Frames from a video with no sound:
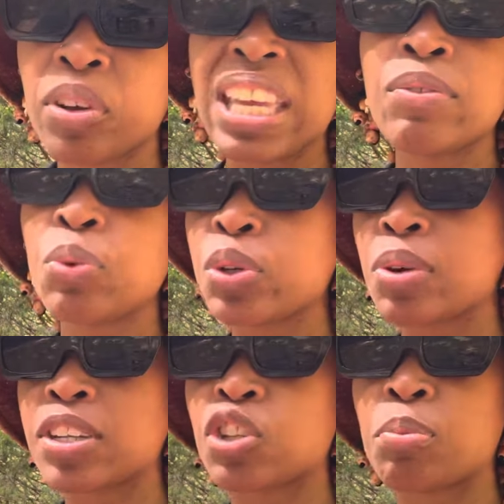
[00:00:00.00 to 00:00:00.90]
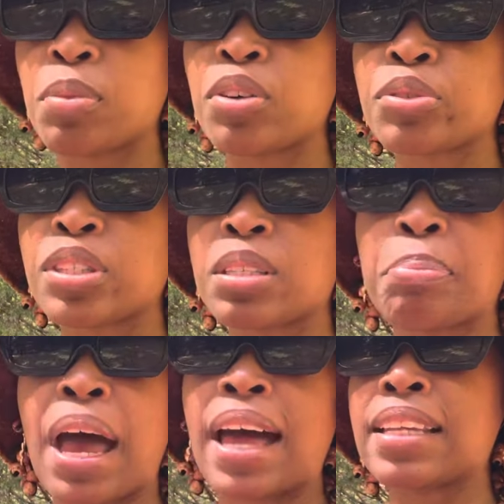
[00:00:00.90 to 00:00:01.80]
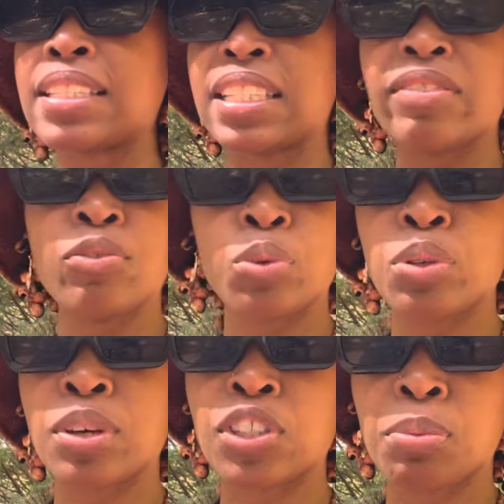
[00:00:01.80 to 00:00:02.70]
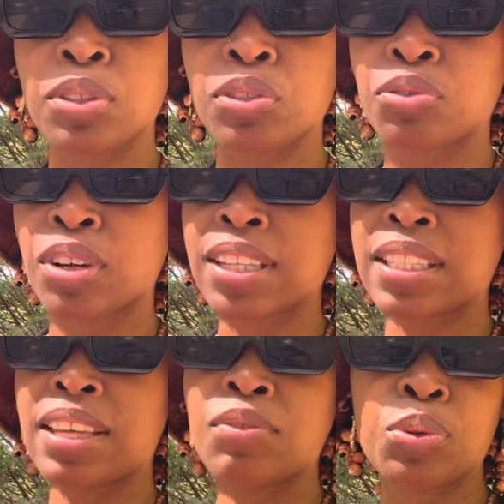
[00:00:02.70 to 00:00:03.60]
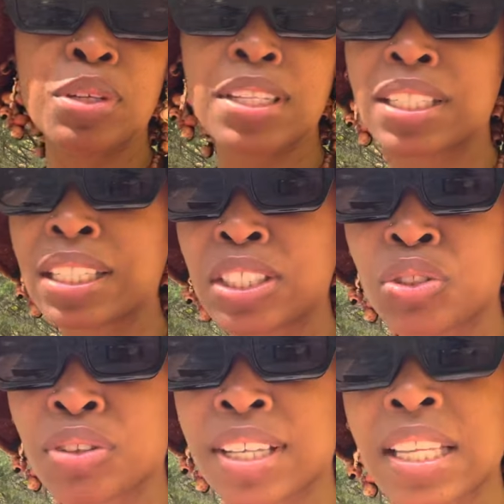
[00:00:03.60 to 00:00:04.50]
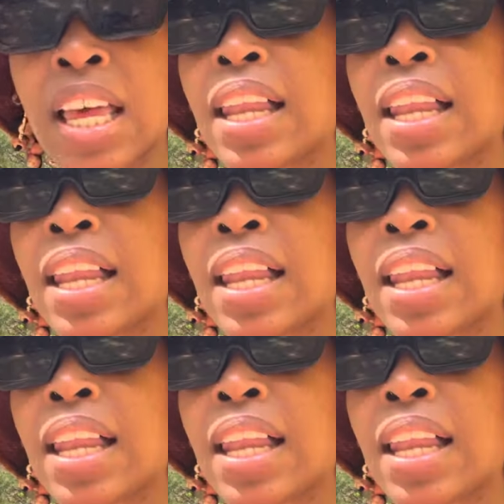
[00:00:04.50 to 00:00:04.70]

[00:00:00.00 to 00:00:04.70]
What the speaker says: even when you at your most polished, even when you at your most dressed, even when you at your least dressed,